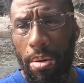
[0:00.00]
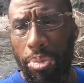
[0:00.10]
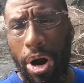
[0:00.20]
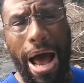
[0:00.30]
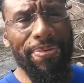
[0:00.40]

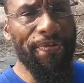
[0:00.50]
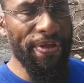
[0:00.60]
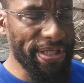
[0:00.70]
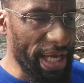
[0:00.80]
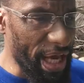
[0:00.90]
perhaps for
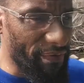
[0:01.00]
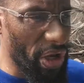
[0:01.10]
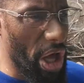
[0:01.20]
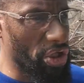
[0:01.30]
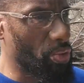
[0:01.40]
the sake of
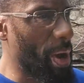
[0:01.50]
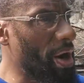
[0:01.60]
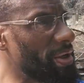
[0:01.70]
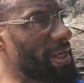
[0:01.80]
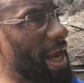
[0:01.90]
Allah
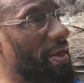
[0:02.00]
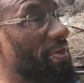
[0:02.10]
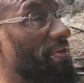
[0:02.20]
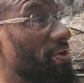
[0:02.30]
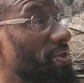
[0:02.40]
subhanahu wa ta'ala,
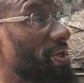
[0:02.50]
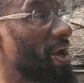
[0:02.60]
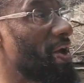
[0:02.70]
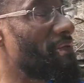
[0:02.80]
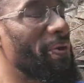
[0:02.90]
then there's
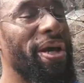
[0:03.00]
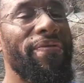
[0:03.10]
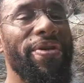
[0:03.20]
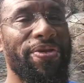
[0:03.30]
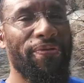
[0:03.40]

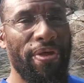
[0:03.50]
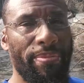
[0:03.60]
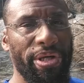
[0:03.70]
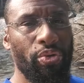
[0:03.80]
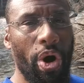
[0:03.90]
forgiveness for
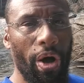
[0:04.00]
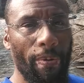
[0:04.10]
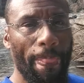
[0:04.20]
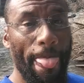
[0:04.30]
them as well.